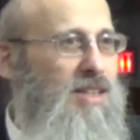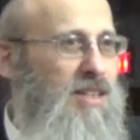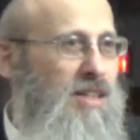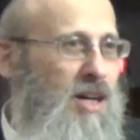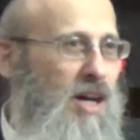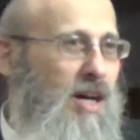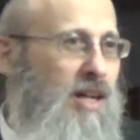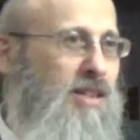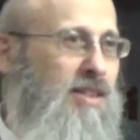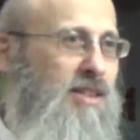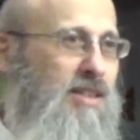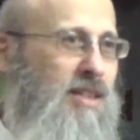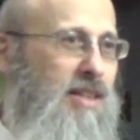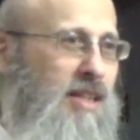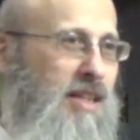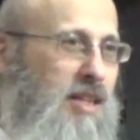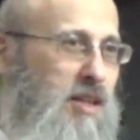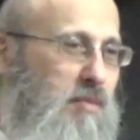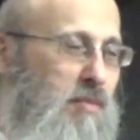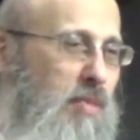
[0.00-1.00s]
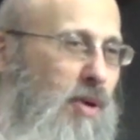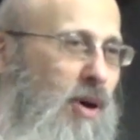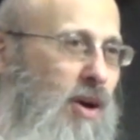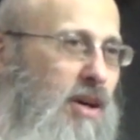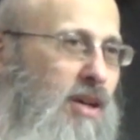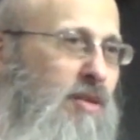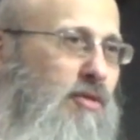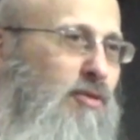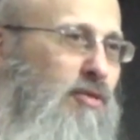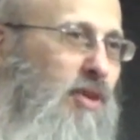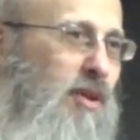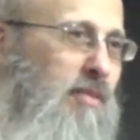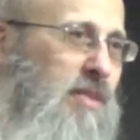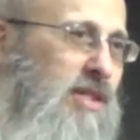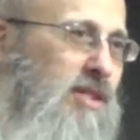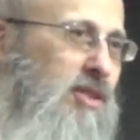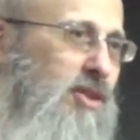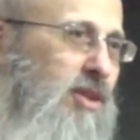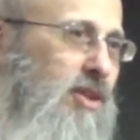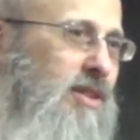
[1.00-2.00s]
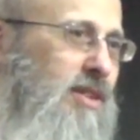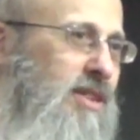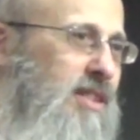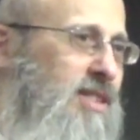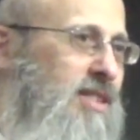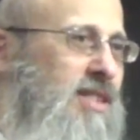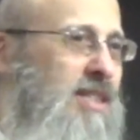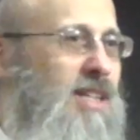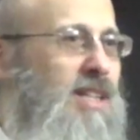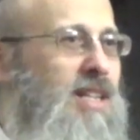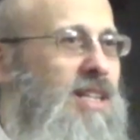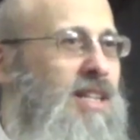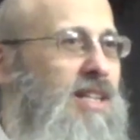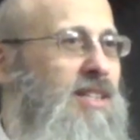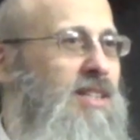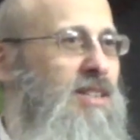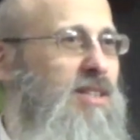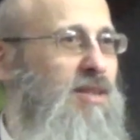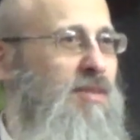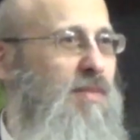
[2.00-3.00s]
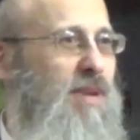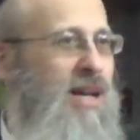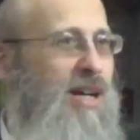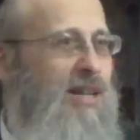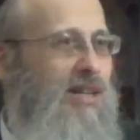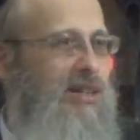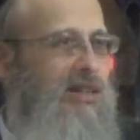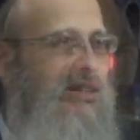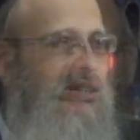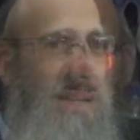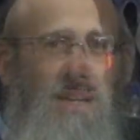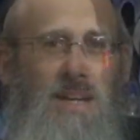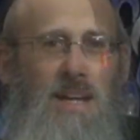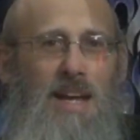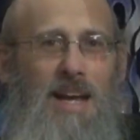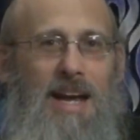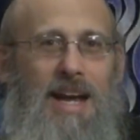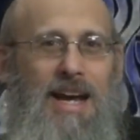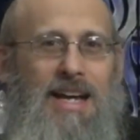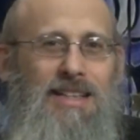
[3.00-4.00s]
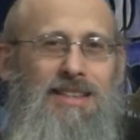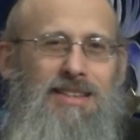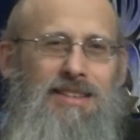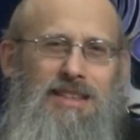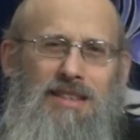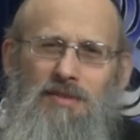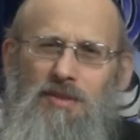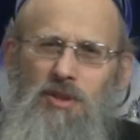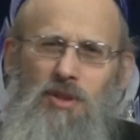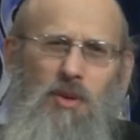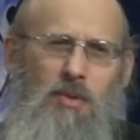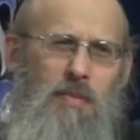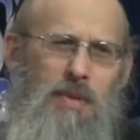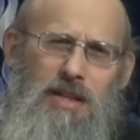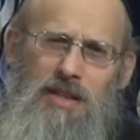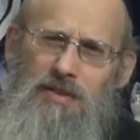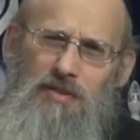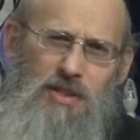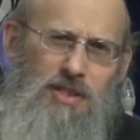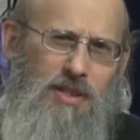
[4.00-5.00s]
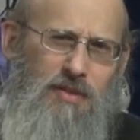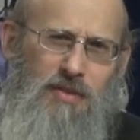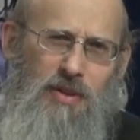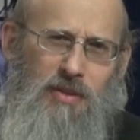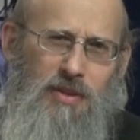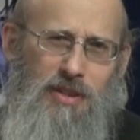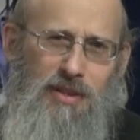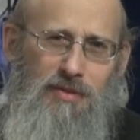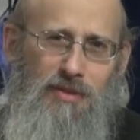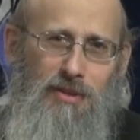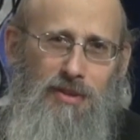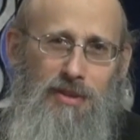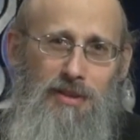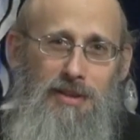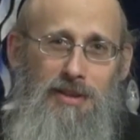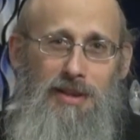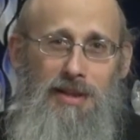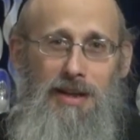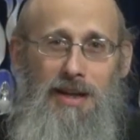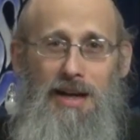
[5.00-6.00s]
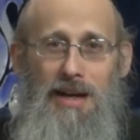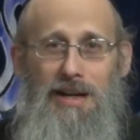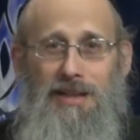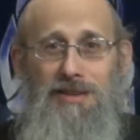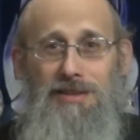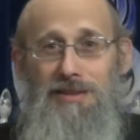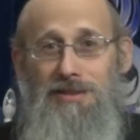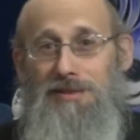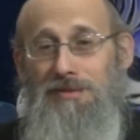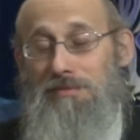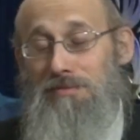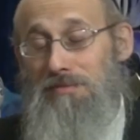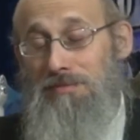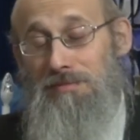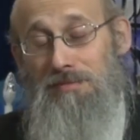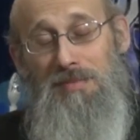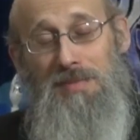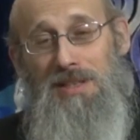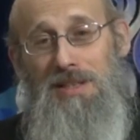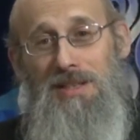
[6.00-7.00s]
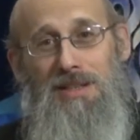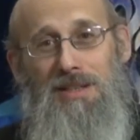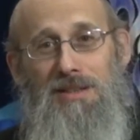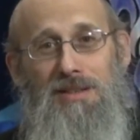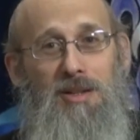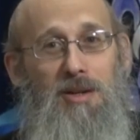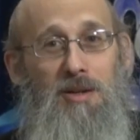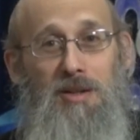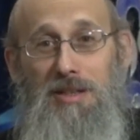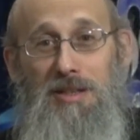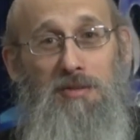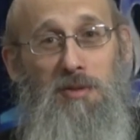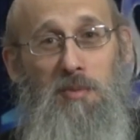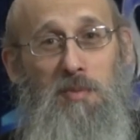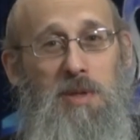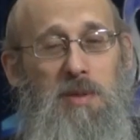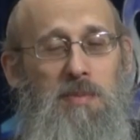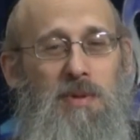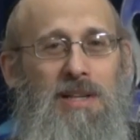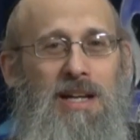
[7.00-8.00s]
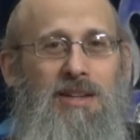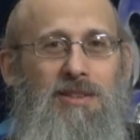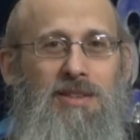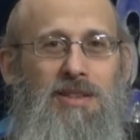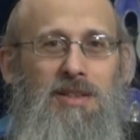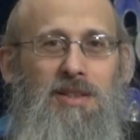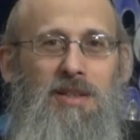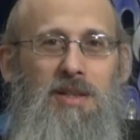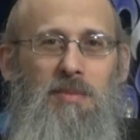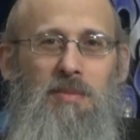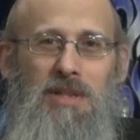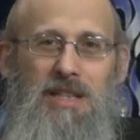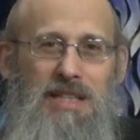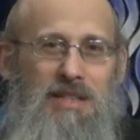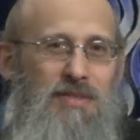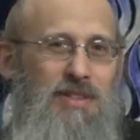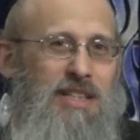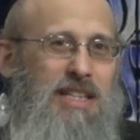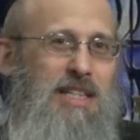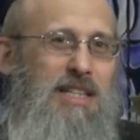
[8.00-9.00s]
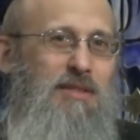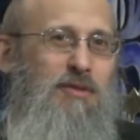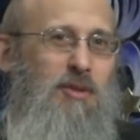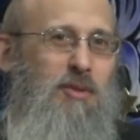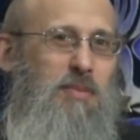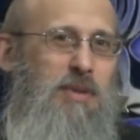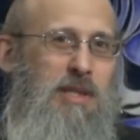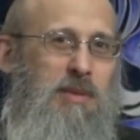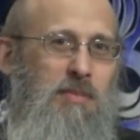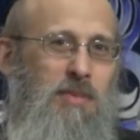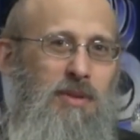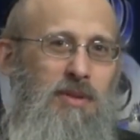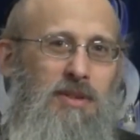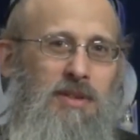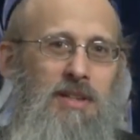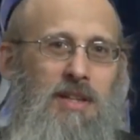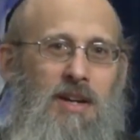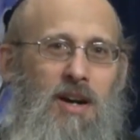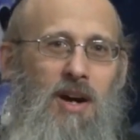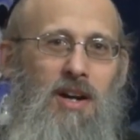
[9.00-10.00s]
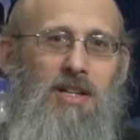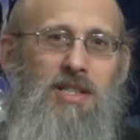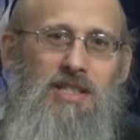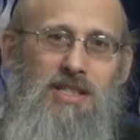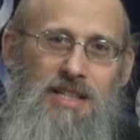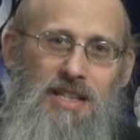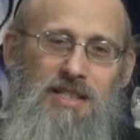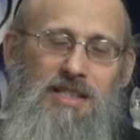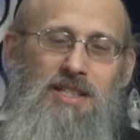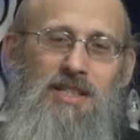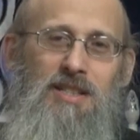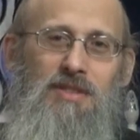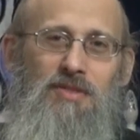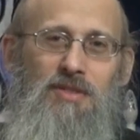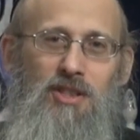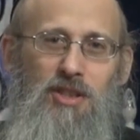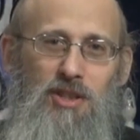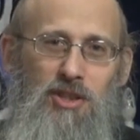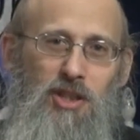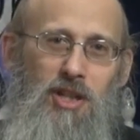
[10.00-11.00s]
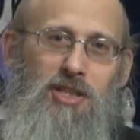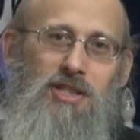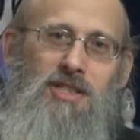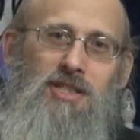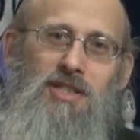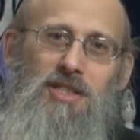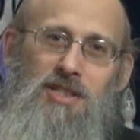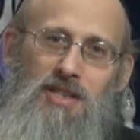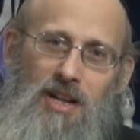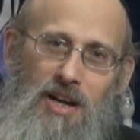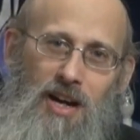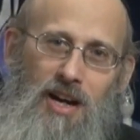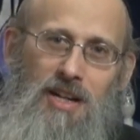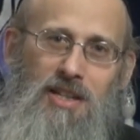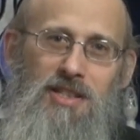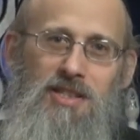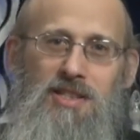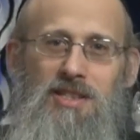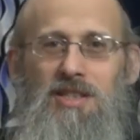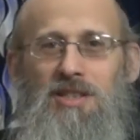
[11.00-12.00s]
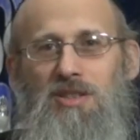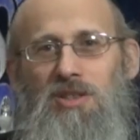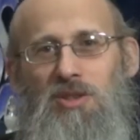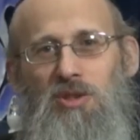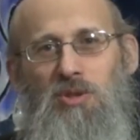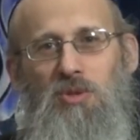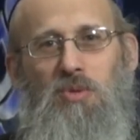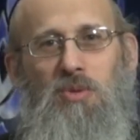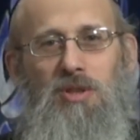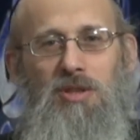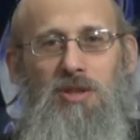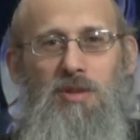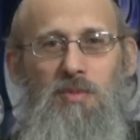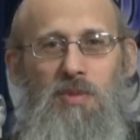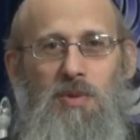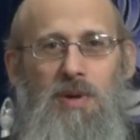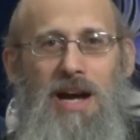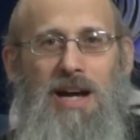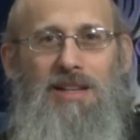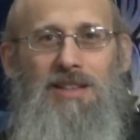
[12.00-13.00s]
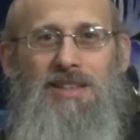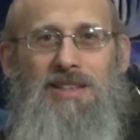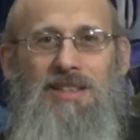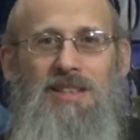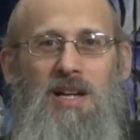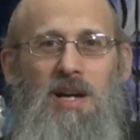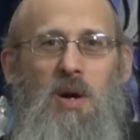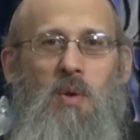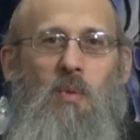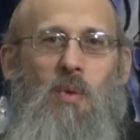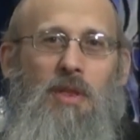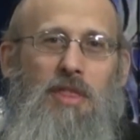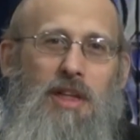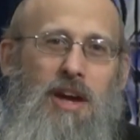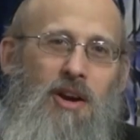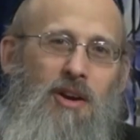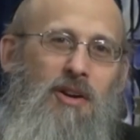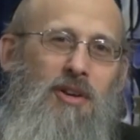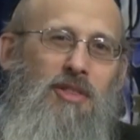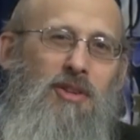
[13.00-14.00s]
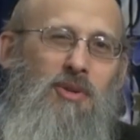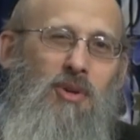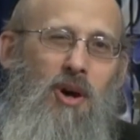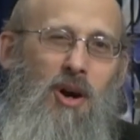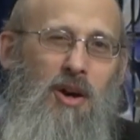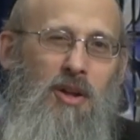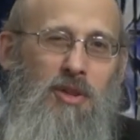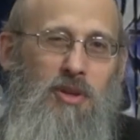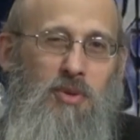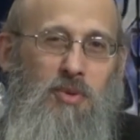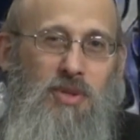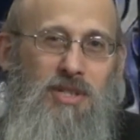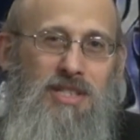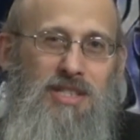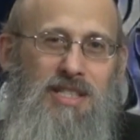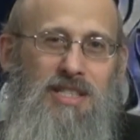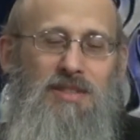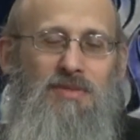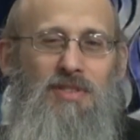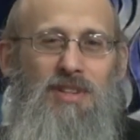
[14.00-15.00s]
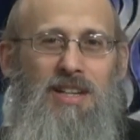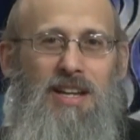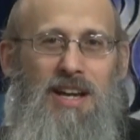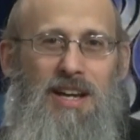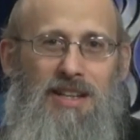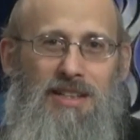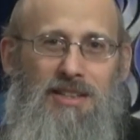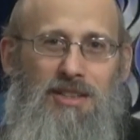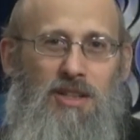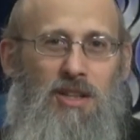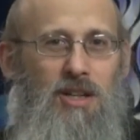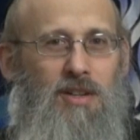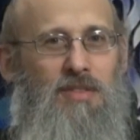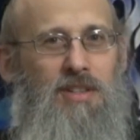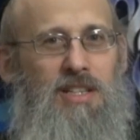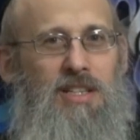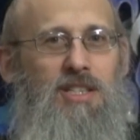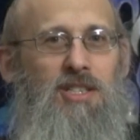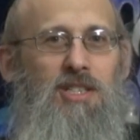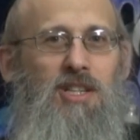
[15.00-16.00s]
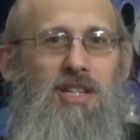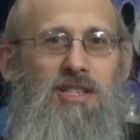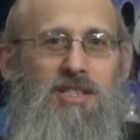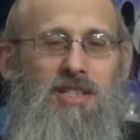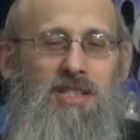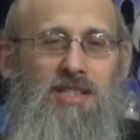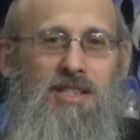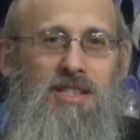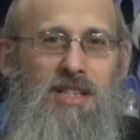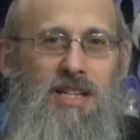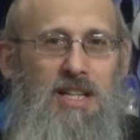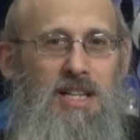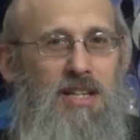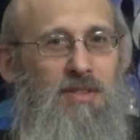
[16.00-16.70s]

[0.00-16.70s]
God imparted from his goodness into man. And even though many of us are very evil, and there are evil people out there, but even evil people are sensitive to justice, to honesty, to truth, to morality when they are the, on the receiving end of an injustice.